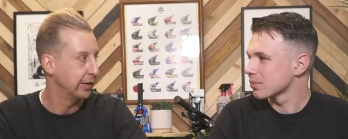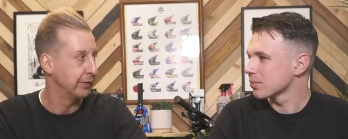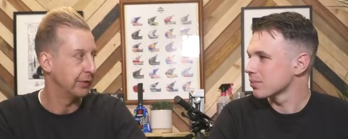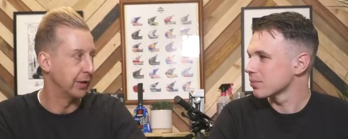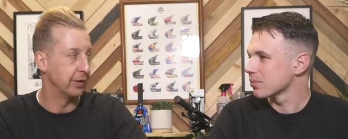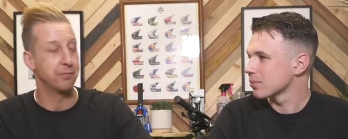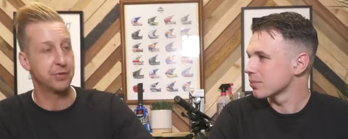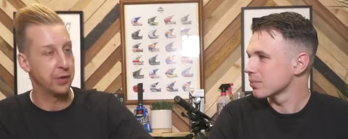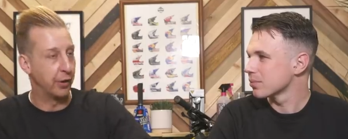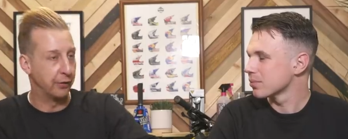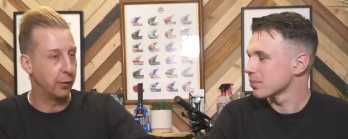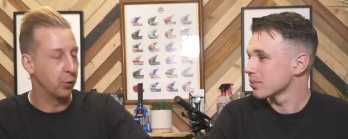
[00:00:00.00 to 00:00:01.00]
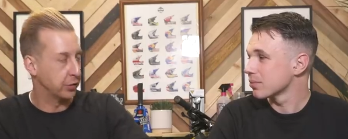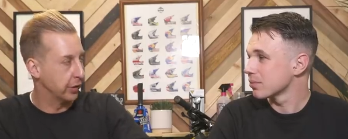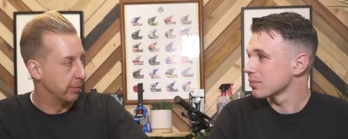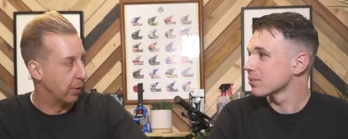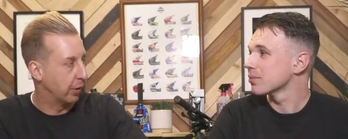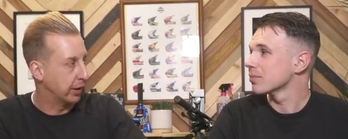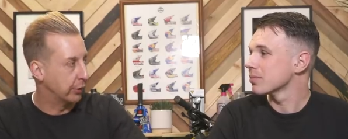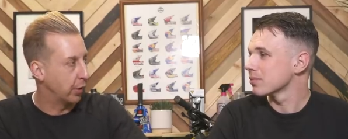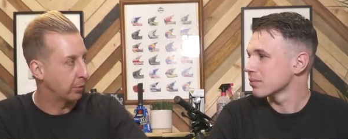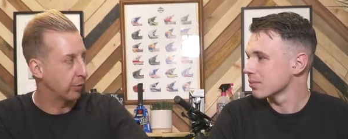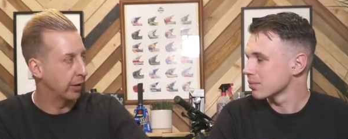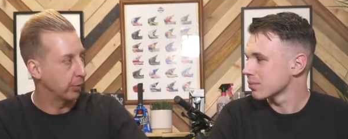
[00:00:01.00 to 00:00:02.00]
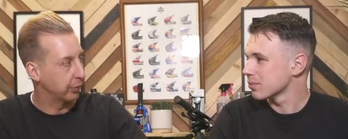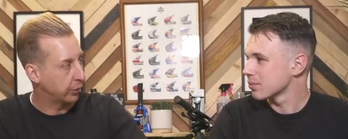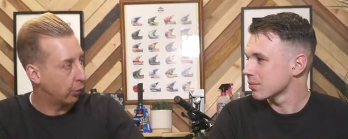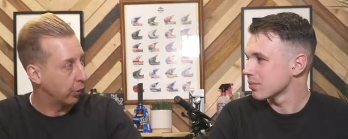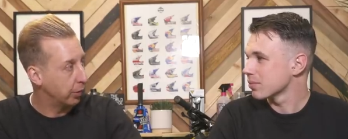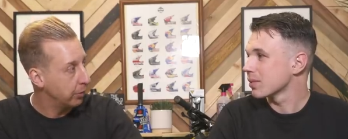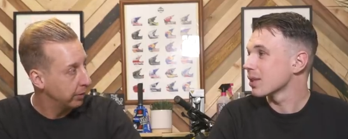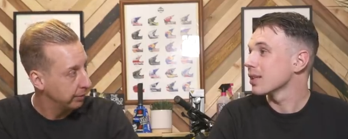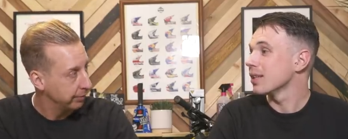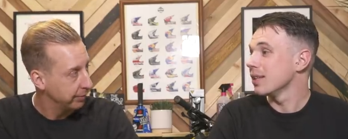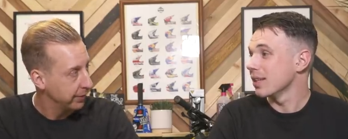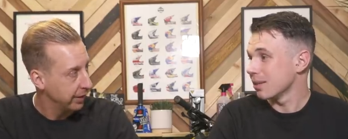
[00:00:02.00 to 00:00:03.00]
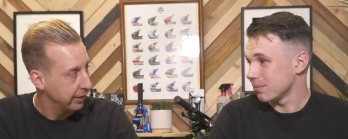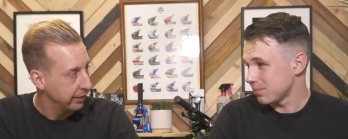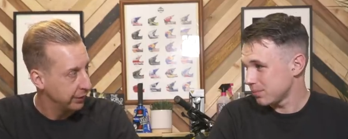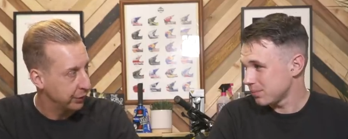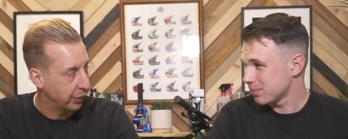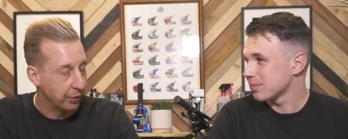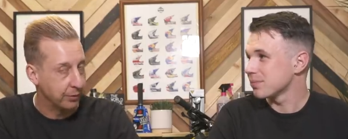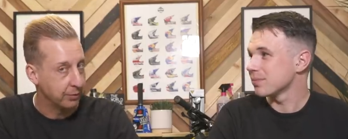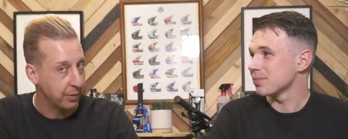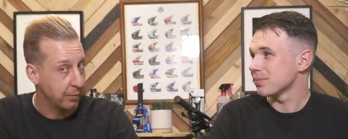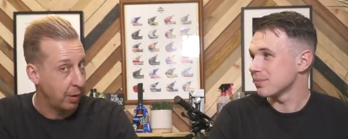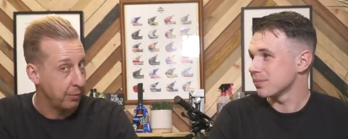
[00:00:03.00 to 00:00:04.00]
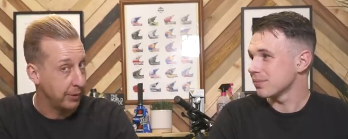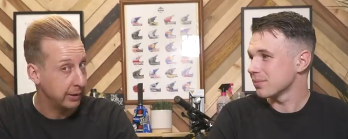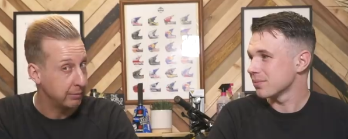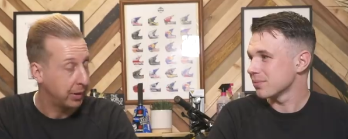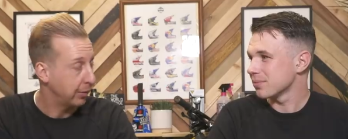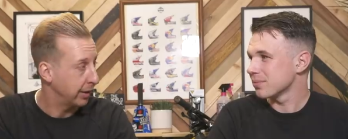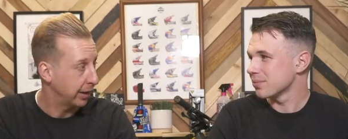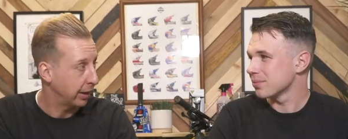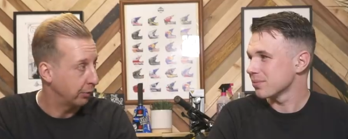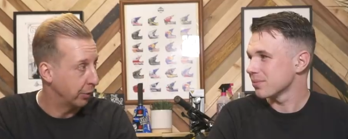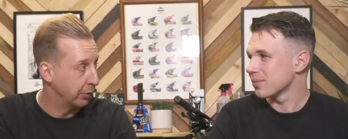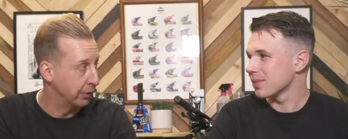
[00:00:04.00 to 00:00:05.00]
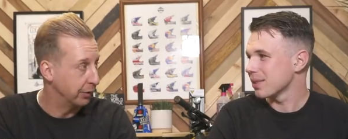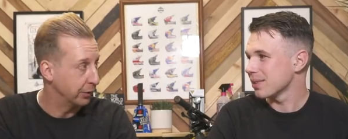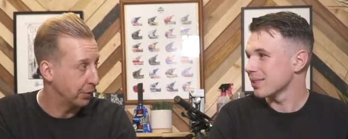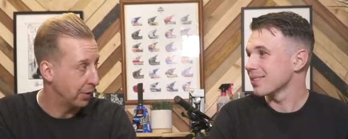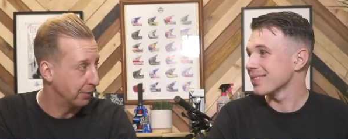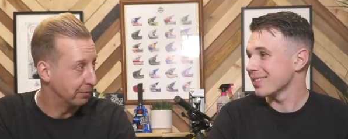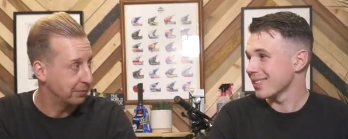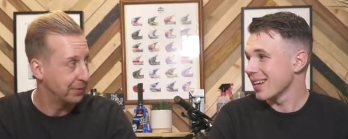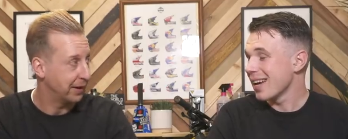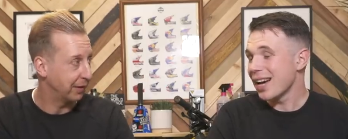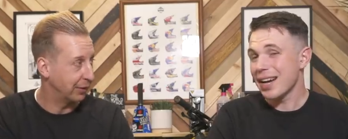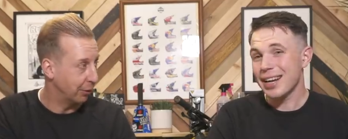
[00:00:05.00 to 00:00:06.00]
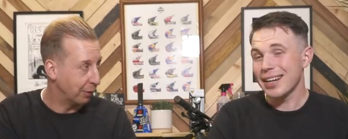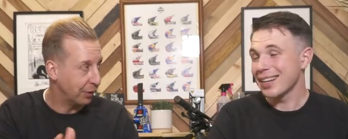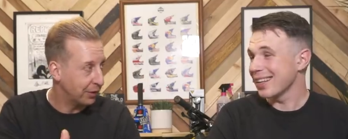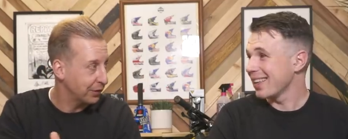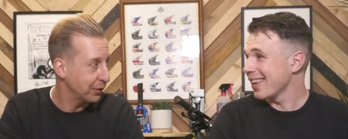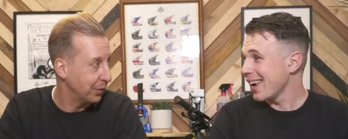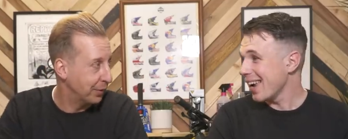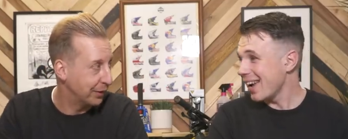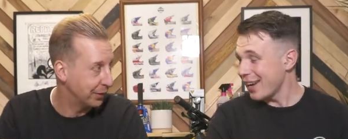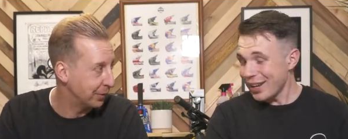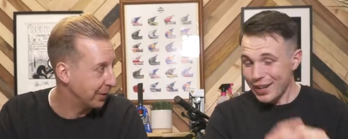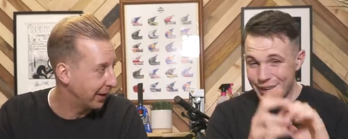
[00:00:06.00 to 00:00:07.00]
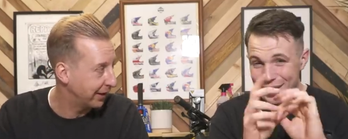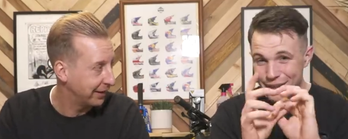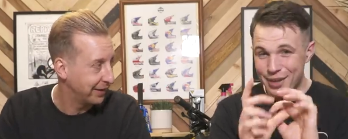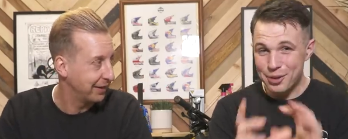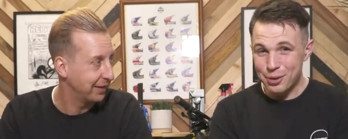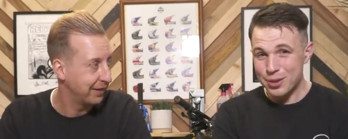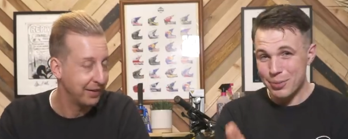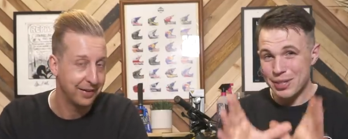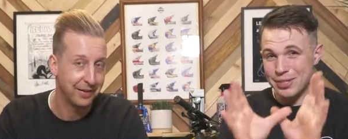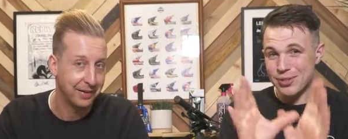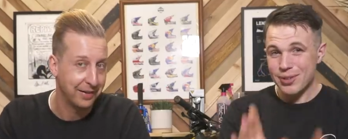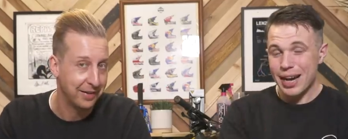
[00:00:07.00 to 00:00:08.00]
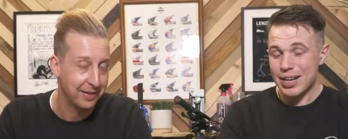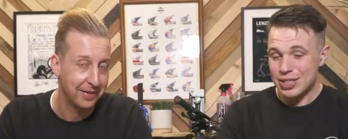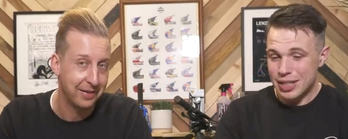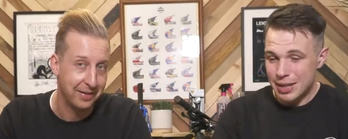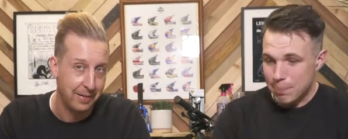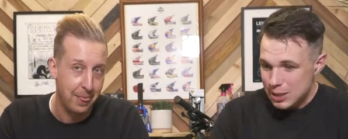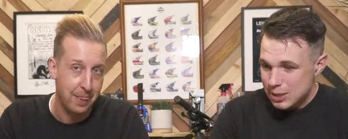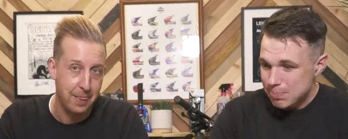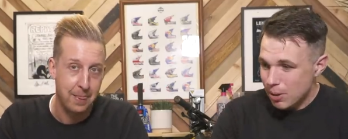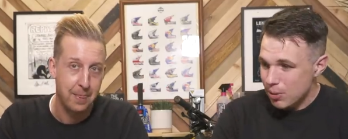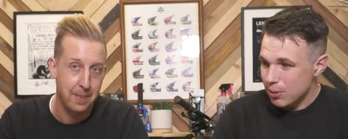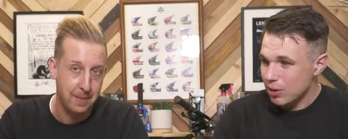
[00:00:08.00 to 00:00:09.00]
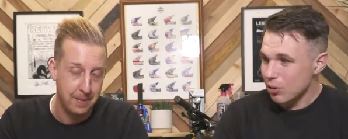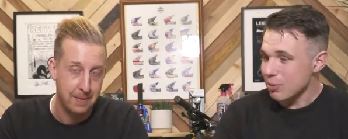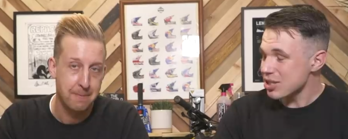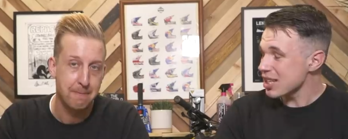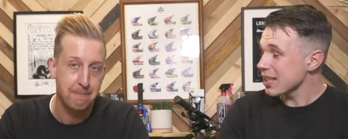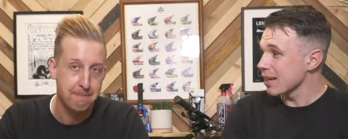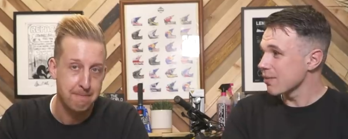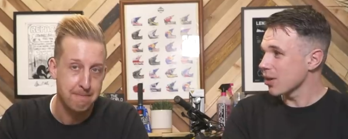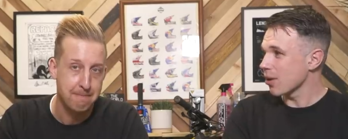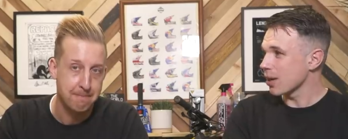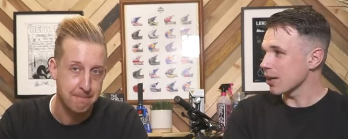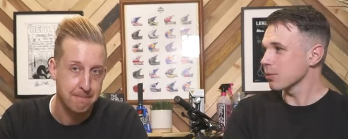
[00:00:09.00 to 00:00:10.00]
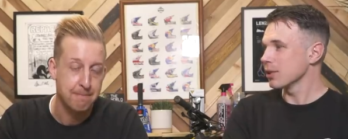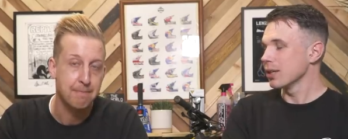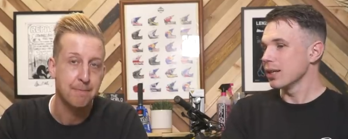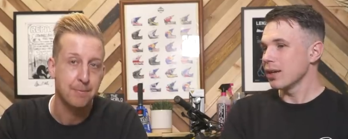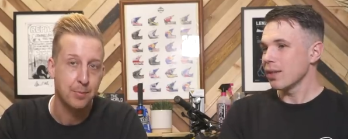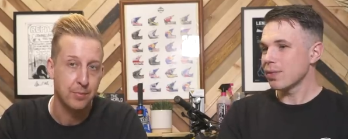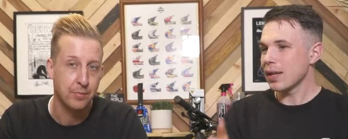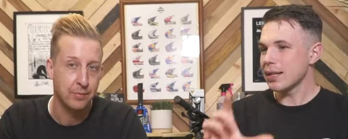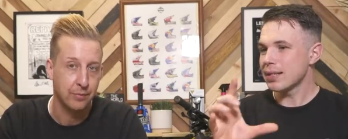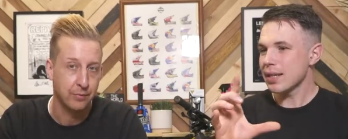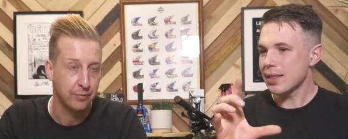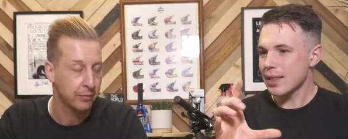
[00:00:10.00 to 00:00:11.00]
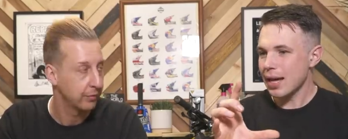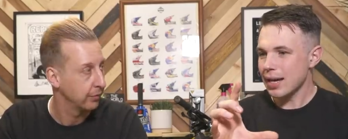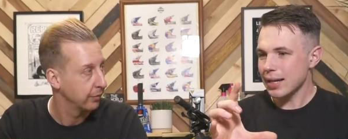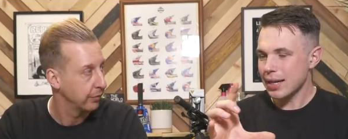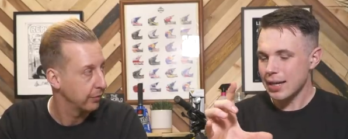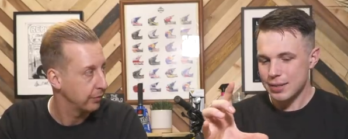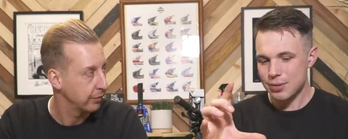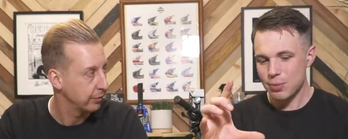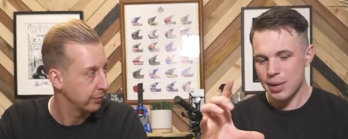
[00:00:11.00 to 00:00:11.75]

Speaker 1: for certain forks on the market to upgrade it with coil. Yeah. So might be going down that route as well.
Speaker 2: have a little look and see what we can do with that. And also, we saw actually at Bespoke almost a year ago now. They did that kit